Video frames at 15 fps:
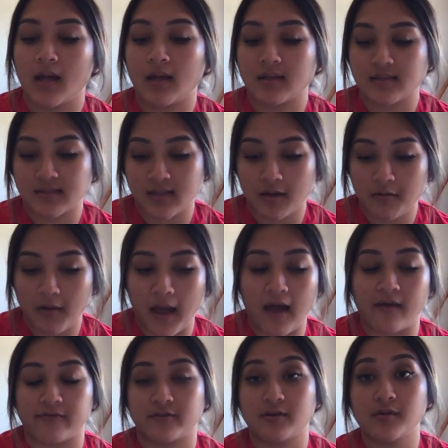So
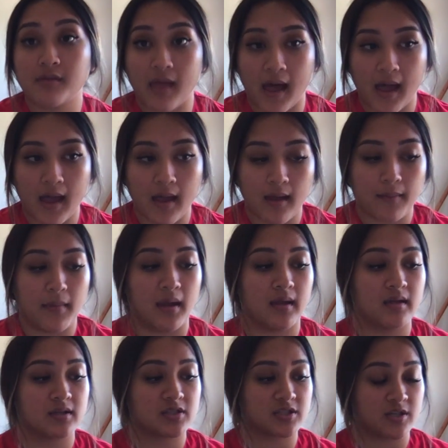after that,
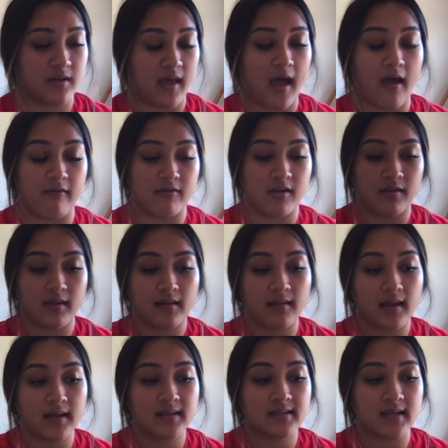making sure that everything
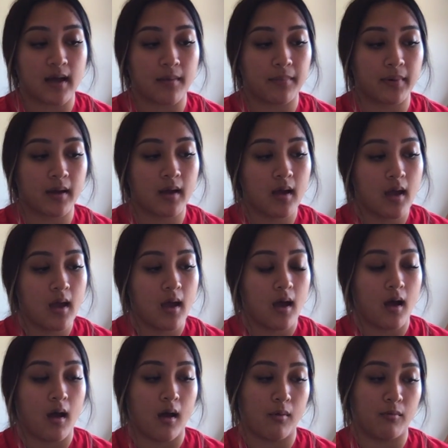lines up,
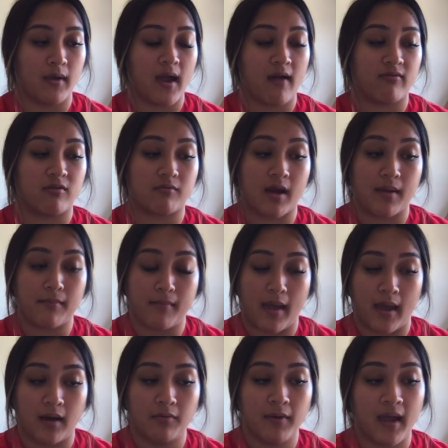we have the right
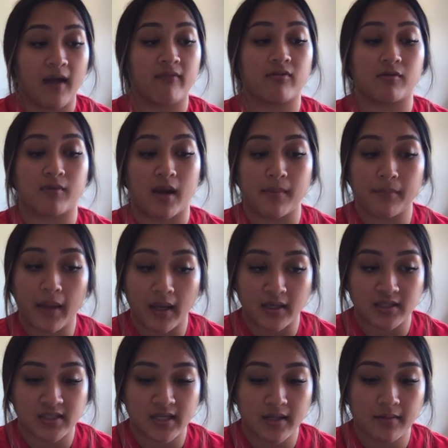med, we have the right
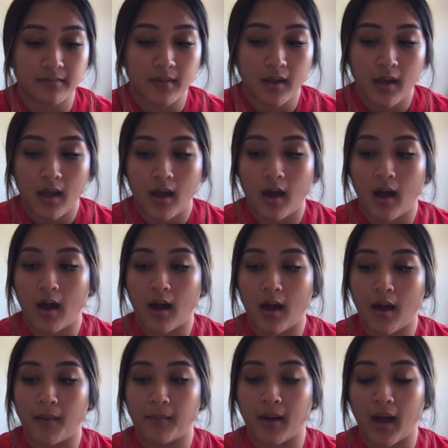patient,
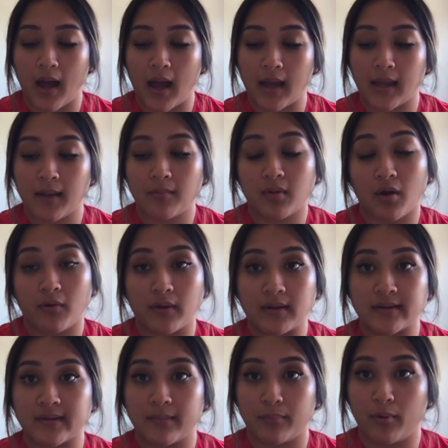I am going
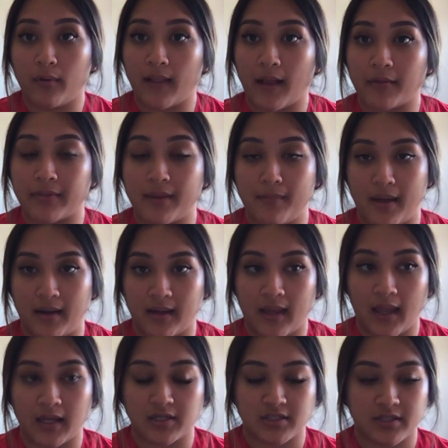to pull out the
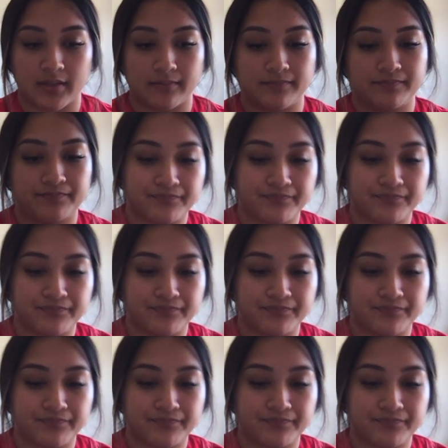medication.